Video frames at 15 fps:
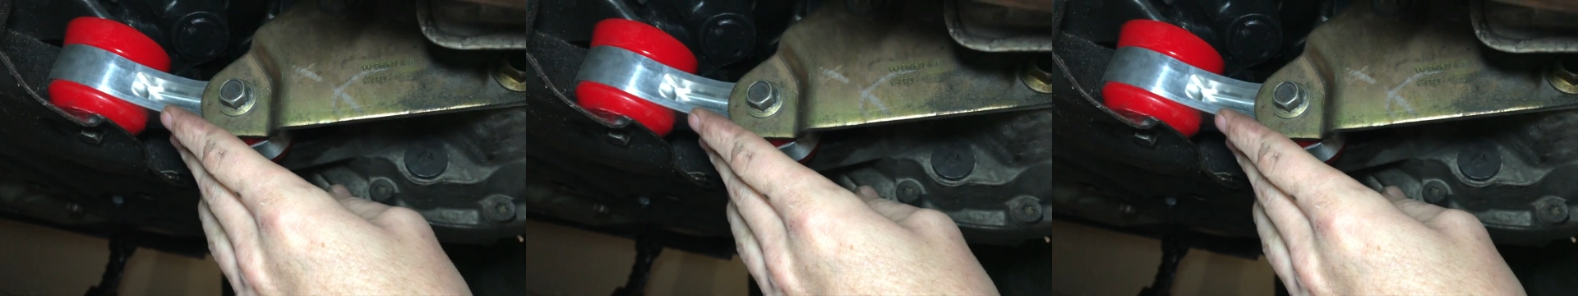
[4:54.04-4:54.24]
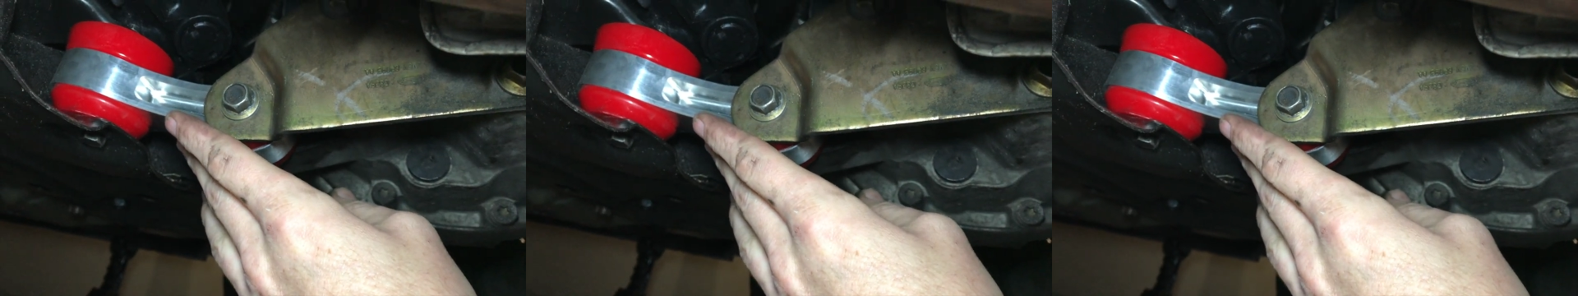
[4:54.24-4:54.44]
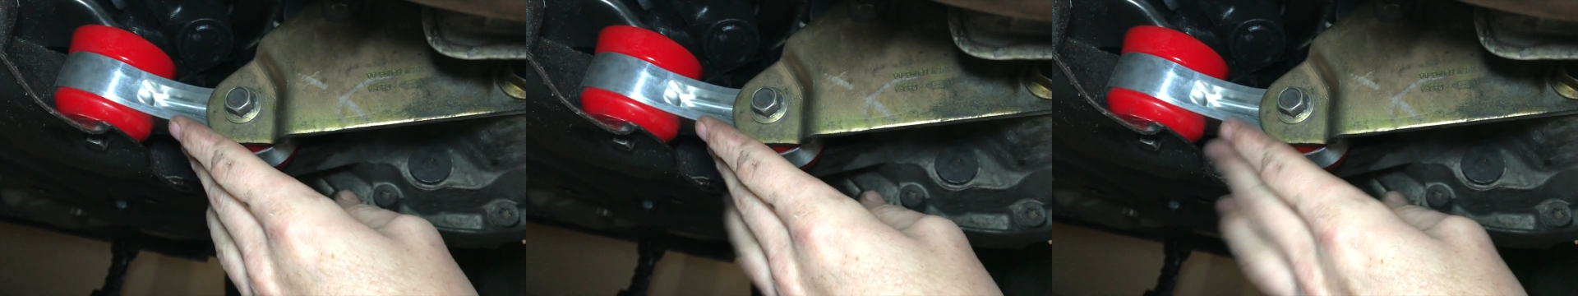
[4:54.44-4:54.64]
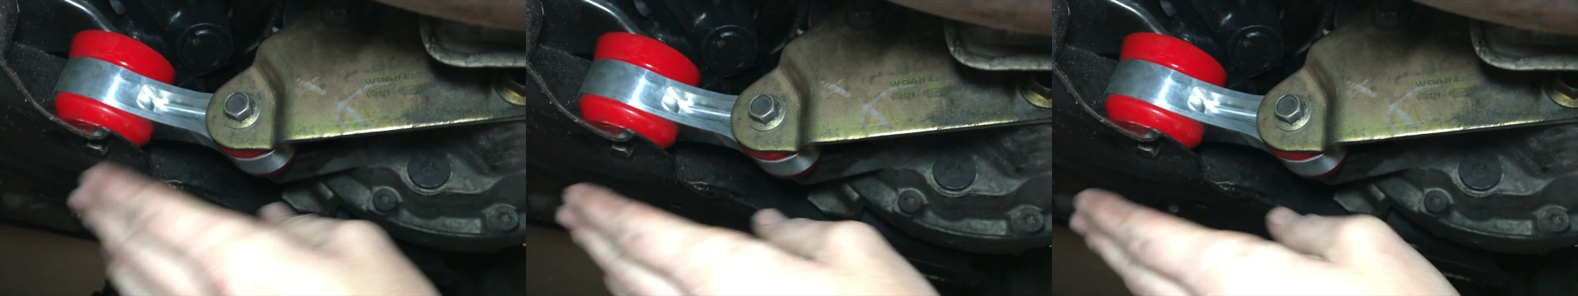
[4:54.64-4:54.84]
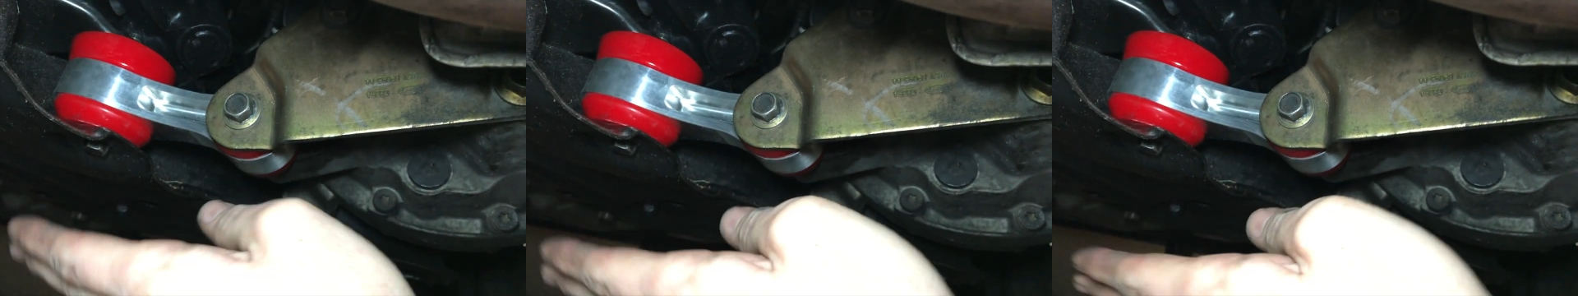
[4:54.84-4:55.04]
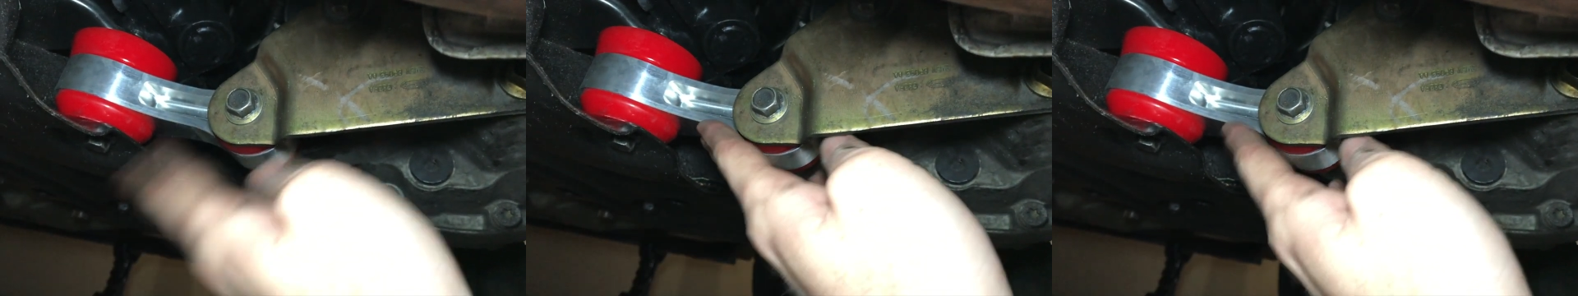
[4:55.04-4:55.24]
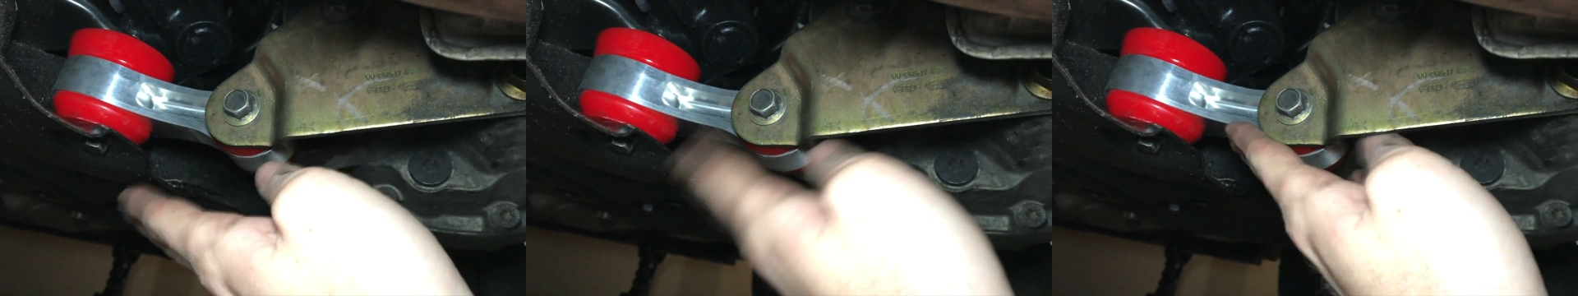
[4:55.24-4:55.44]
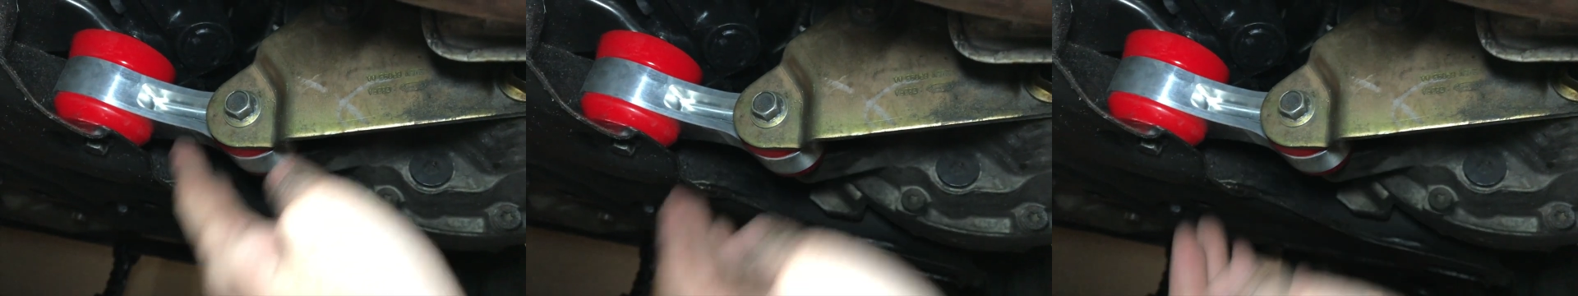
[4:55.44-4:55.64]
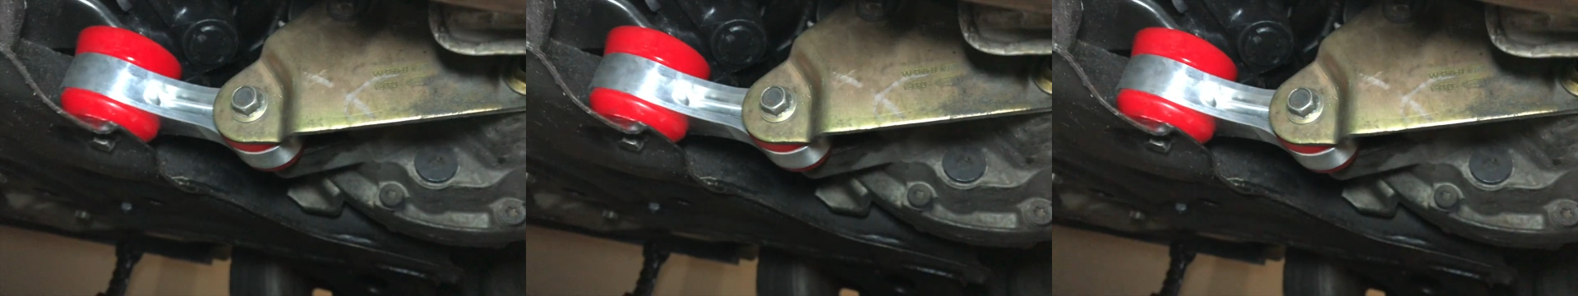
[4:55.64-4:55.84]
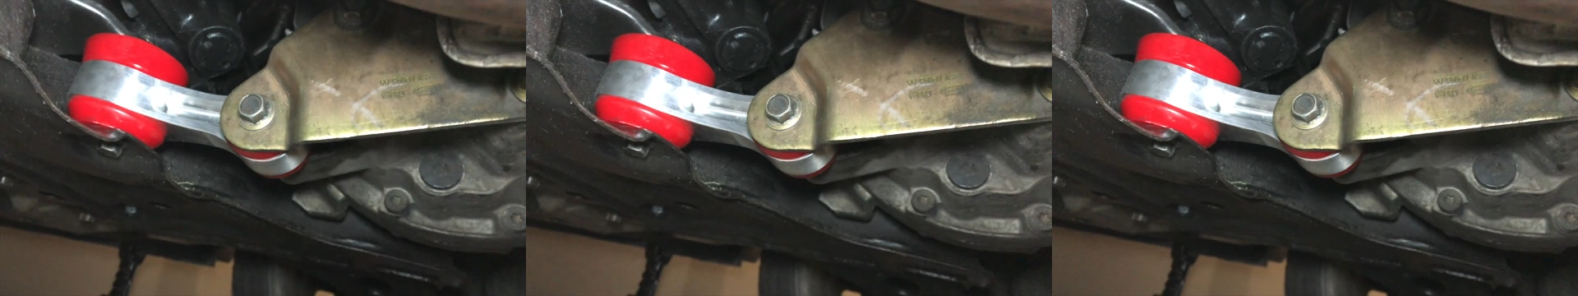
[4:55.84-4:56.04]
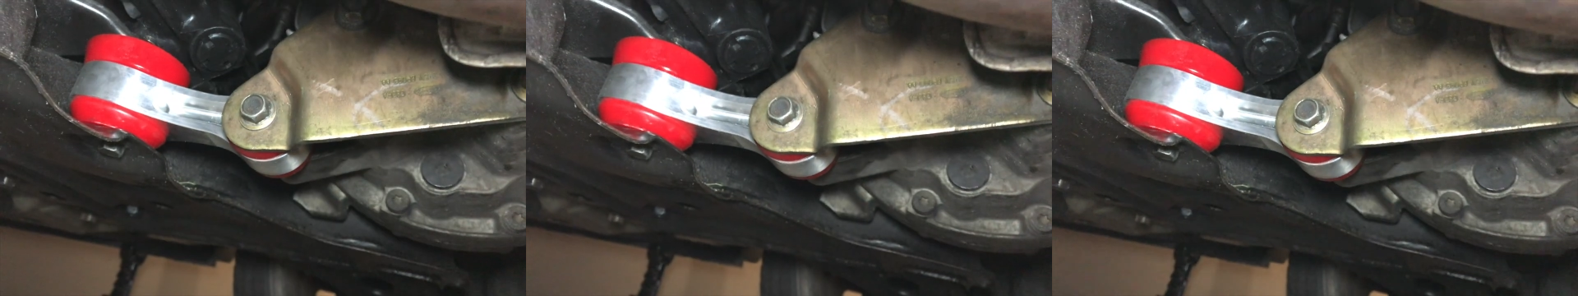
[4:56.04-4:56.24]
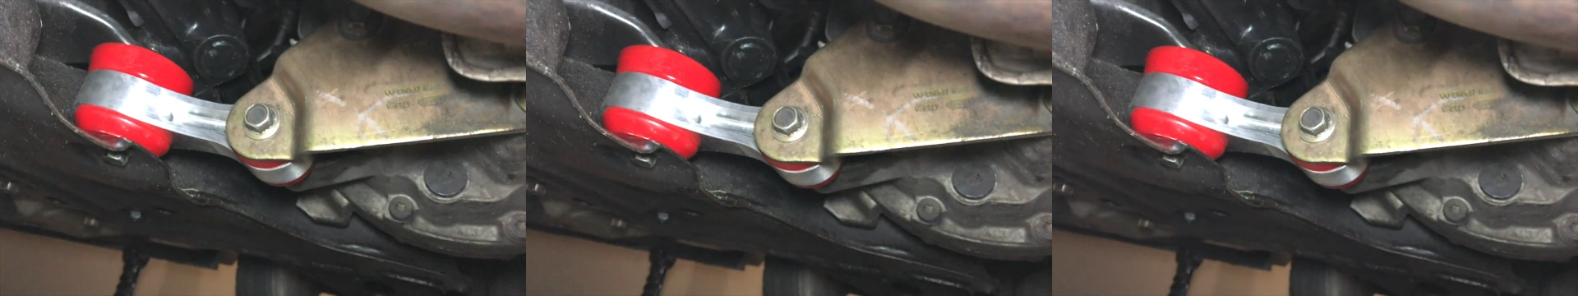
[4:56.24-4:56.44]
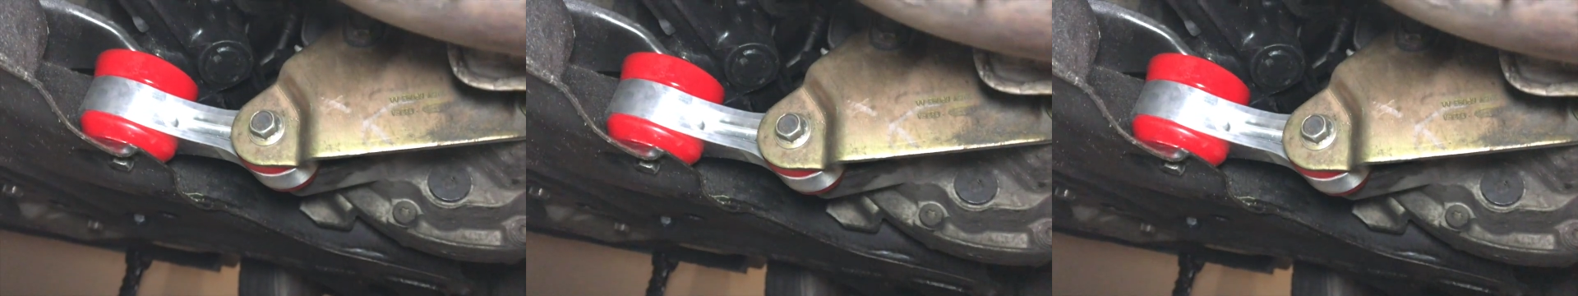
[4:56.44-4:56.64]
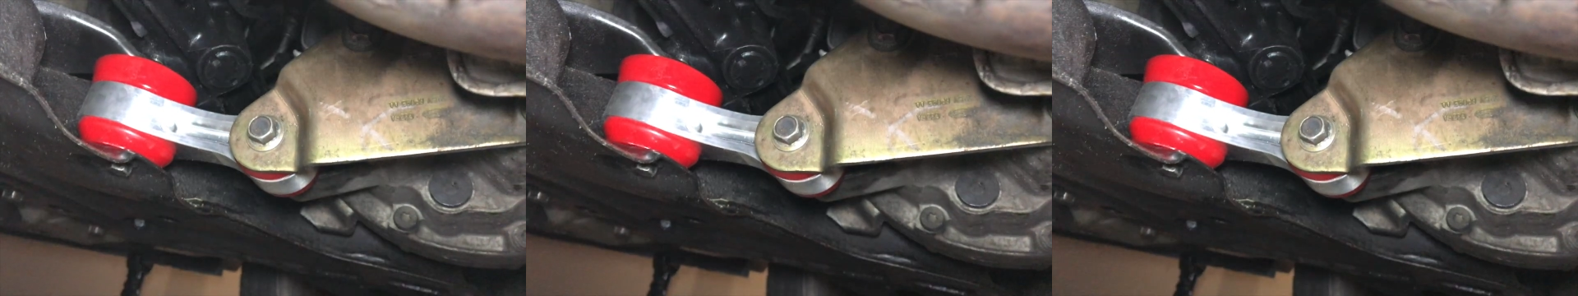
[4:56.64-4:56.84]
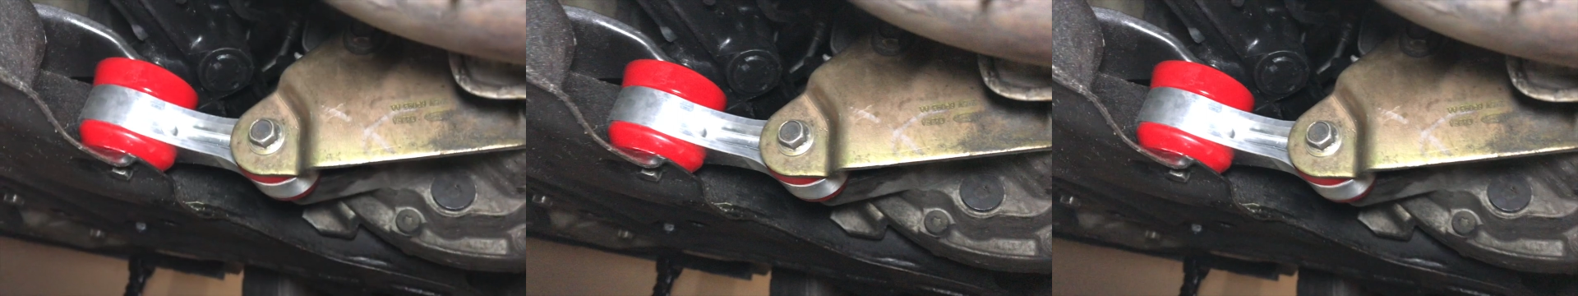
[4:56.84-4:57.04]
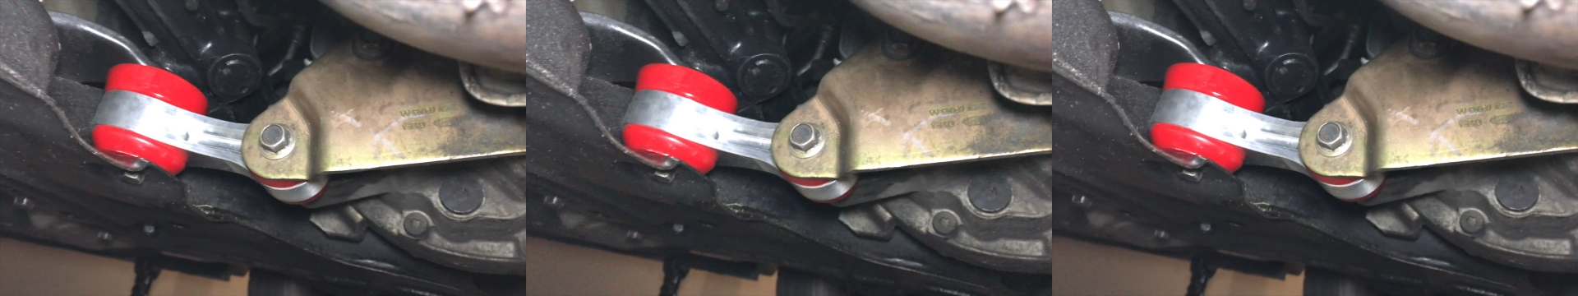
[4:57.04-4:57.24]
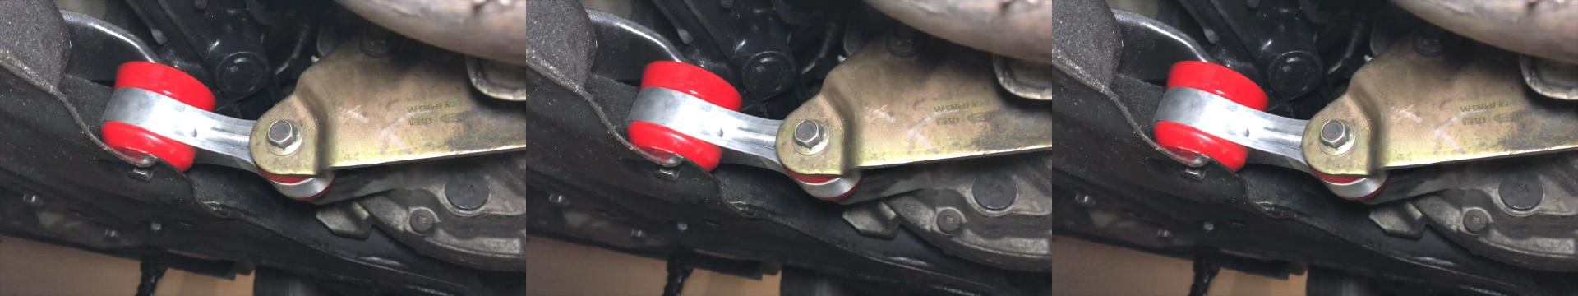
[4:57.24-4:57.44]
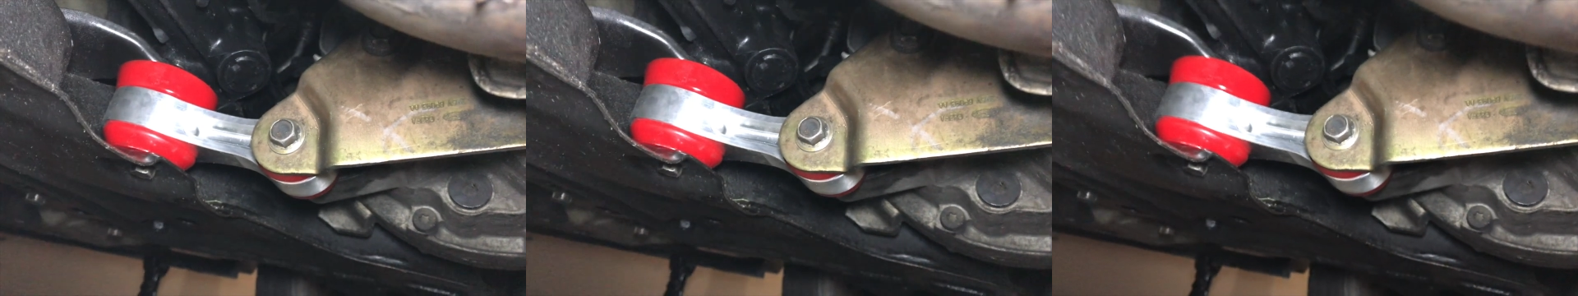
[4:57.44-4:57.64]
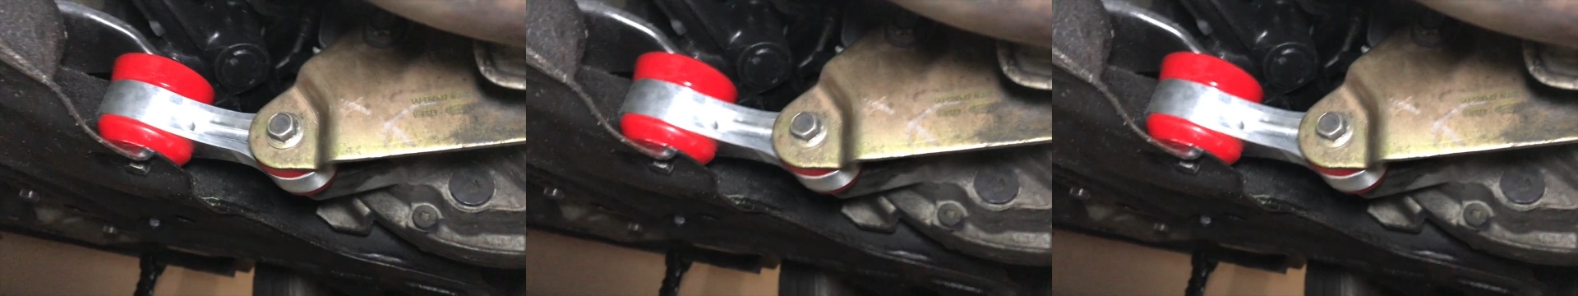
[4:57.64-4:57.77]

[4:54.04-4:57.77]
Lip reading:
[unreadable: no face in view]